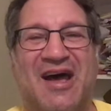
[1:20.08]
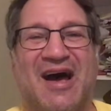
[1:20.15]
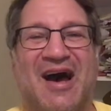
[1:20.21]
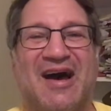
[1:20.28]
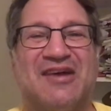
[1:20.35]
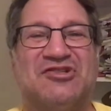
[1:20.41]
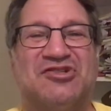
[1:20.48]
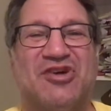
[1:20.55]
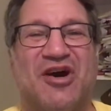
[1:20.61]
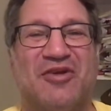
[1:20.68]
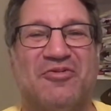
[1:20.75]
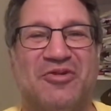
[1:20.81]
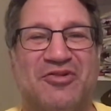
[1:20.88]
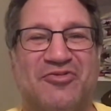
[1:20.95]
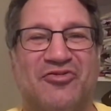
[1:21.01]
So I
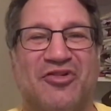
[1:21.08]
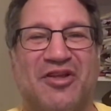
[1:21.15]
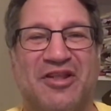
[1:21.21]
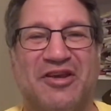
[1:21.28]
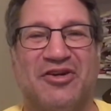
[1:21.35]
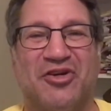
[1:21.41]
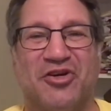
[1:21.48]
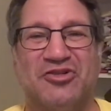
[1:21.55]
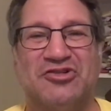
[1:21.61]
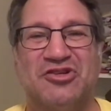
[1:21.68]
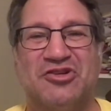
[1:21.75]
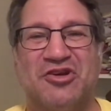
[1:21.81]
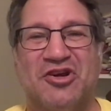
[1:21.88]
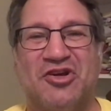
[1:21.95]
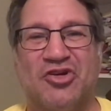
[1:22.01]
would really encourage you,
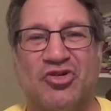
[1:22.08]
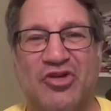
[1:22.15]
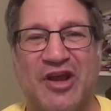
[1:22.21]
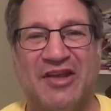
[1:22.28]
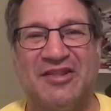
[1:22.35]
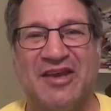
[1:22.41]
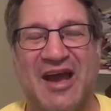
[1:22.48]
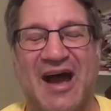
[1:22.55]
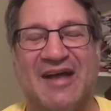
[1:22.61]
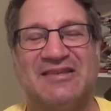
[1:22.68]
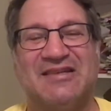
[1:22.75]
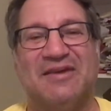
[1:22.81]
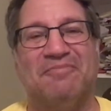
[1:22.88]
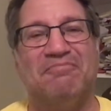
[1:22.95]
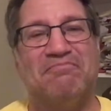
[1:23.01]
create the
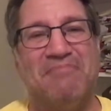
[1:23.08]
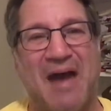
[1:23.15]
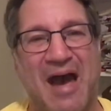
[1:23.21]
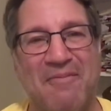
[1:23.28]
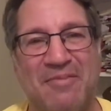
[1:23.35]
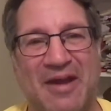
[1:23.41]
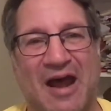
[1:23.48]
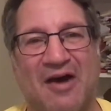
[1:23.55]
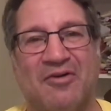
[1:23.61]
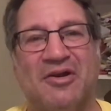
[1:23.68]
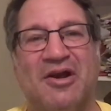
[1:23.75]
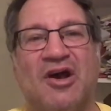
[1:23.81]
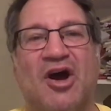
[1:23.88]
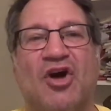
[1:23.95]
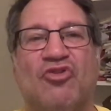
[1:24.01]
content, map it out
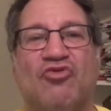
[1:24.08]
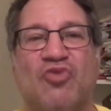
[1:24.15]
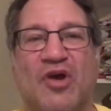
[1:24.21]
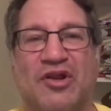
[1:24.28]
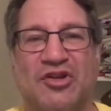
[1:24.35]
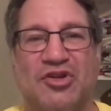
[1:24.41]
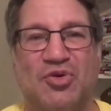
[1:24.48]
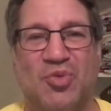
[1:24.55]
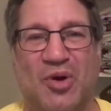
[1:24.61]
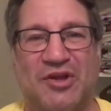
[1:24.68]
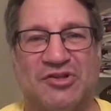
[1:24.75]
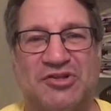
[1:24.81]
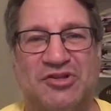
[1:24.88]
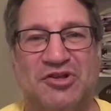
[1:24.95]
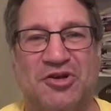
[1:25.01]
of what you want
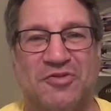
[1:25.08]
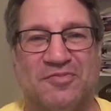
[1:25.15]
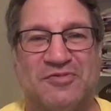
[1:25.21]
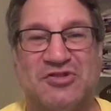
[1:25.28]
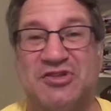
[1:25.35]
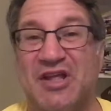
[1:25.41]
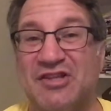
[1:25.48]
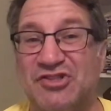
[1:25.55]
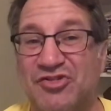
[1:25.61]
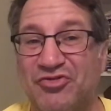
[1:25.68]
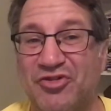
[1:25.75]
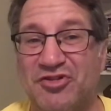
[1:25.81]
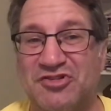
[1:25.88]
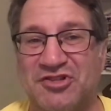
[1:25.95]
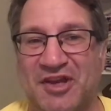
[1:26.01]
to do. So that's the
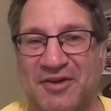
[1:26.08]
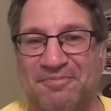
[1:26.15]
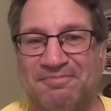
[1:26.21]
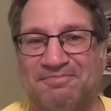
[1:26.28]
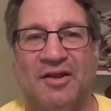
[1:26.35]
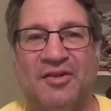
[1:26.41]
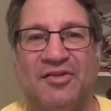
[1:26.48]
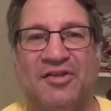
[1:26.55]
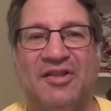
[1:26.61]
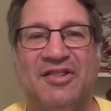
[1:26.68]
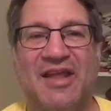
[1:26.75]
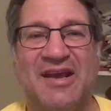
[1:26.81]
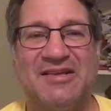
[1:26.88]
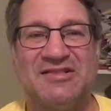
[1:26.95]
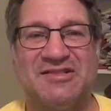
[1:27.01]
first thing. The
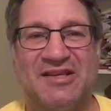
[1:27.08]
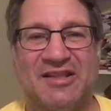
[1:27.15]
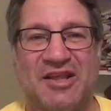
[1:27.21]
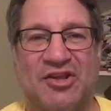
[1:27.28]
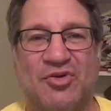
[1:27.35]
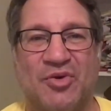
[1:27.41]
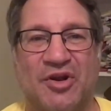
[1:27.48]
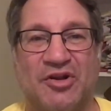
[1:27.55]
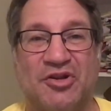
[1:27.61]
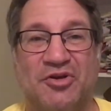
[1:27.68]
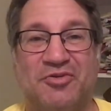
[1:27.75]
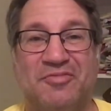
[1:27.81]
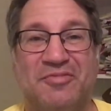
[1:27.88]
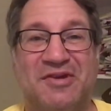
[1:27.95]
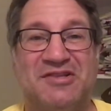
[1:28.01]
next thing that you want to do
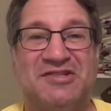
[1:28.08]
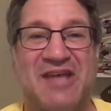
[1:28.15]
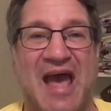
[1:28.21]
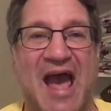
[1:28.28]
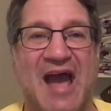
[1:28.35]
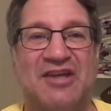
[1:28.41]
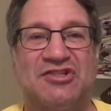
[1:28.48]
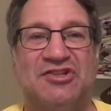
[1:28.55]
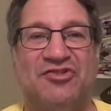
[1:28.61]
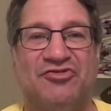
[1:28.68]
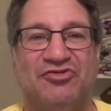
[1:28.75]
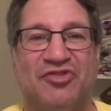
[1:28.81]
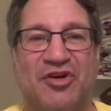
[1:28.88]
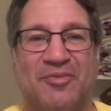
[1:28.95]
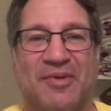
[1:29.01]
is to actually
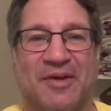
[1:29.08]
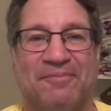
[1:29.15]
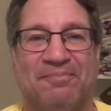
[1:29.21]
film it.